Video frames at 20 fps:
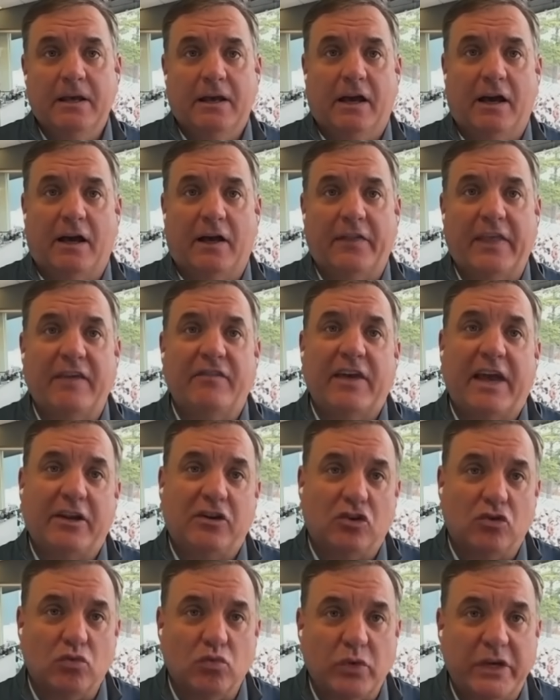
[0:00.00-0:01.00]
Uh, they've had
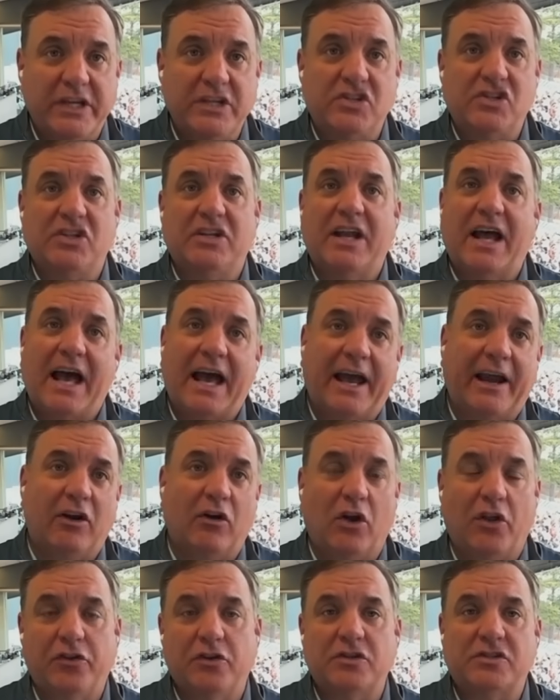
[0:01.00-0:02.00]
to reach and
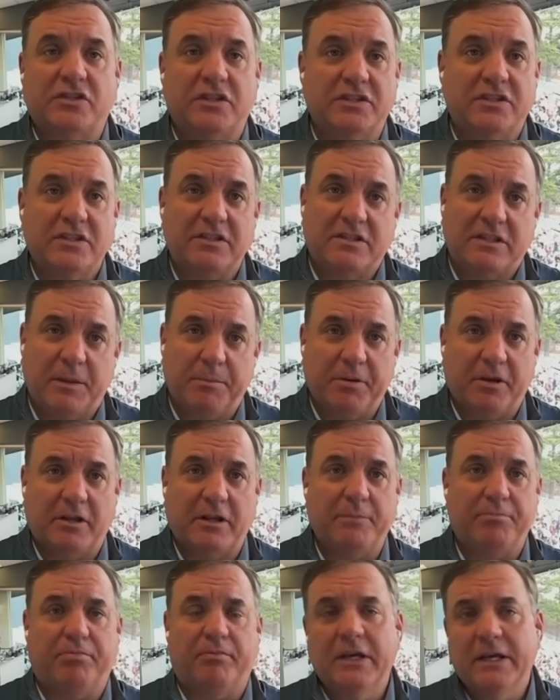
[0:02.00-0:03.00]
hire other assistants.
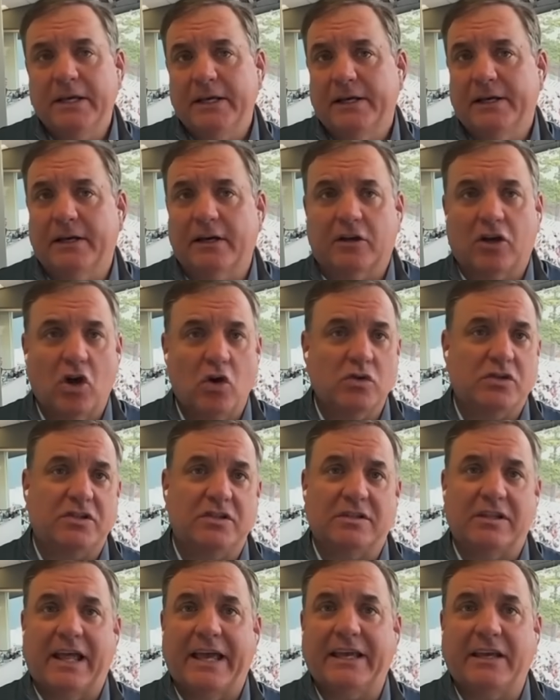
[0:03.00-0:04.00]
Typically, uh,
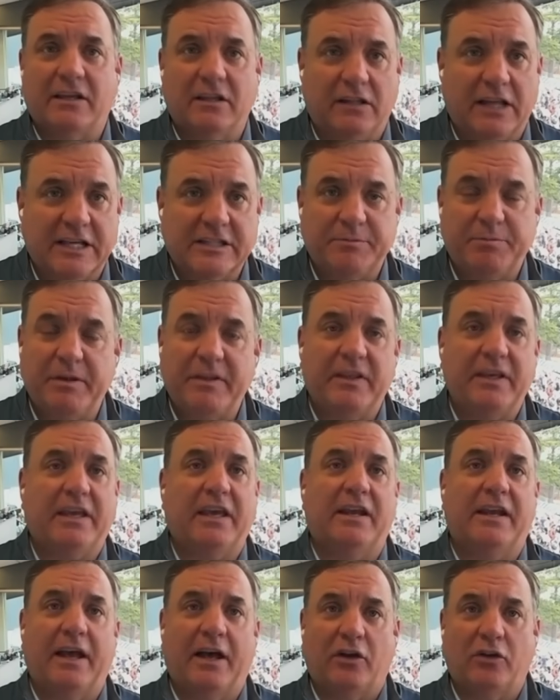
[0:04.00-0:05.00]
coaches like Gillespie that
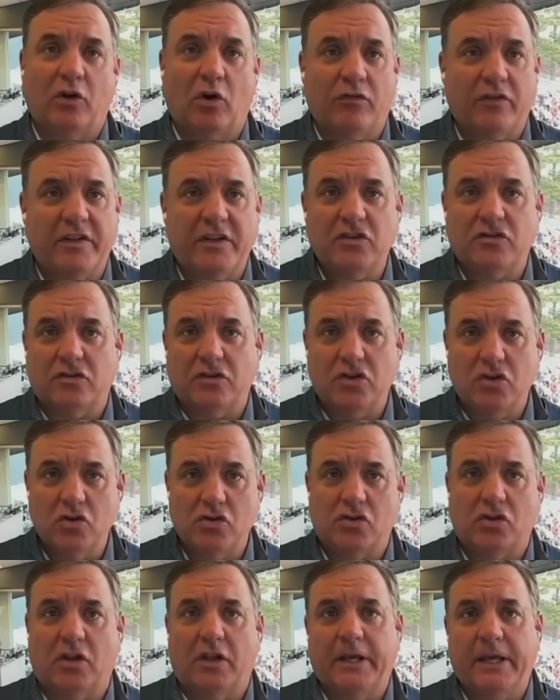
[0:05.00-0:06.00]
get held over. These are
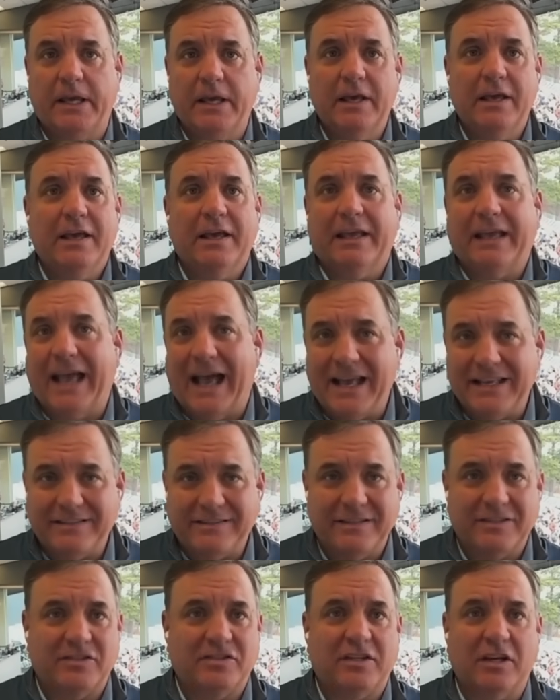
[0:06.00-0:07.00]
usually
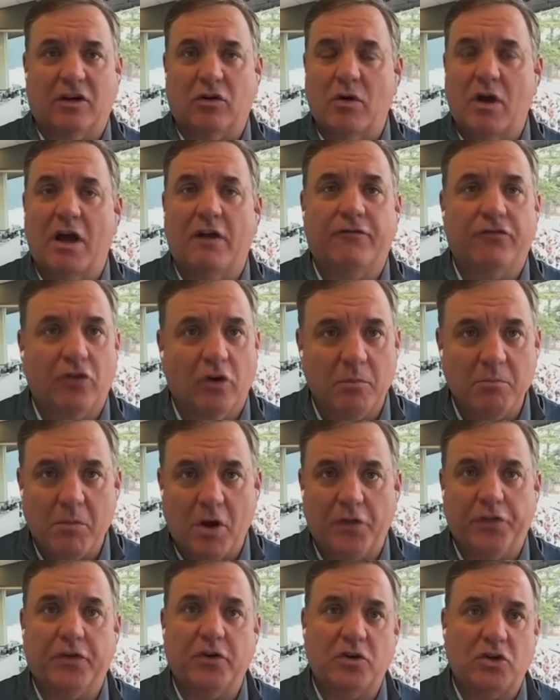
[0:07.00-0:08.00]
guys that stick around for a
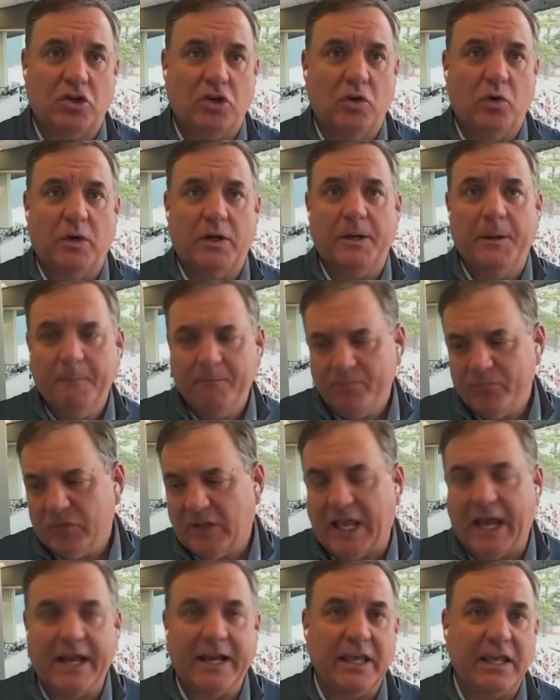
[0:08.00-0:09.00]
month or two and
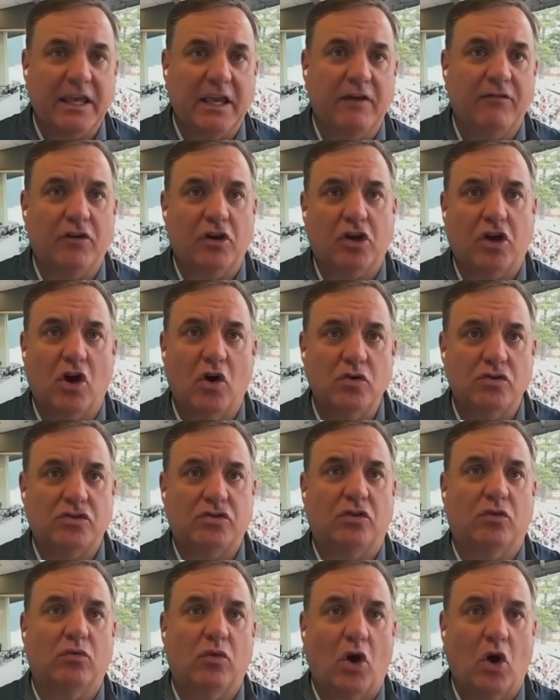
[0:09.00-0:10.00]
kind of give a
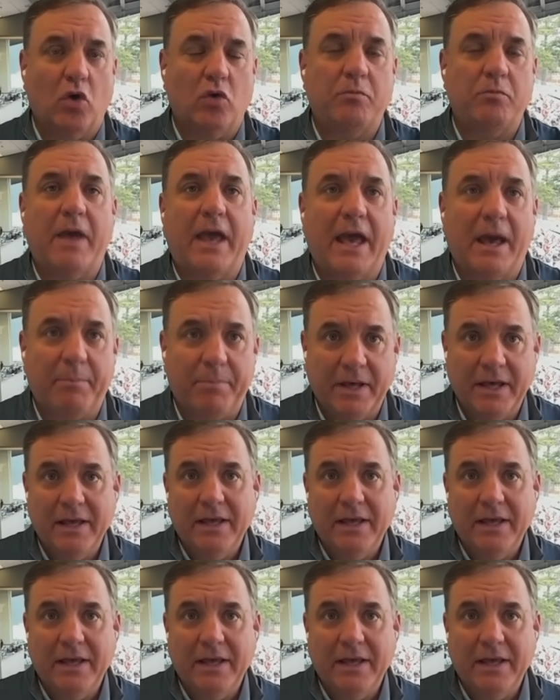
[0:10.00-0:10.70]
coach the roadmap,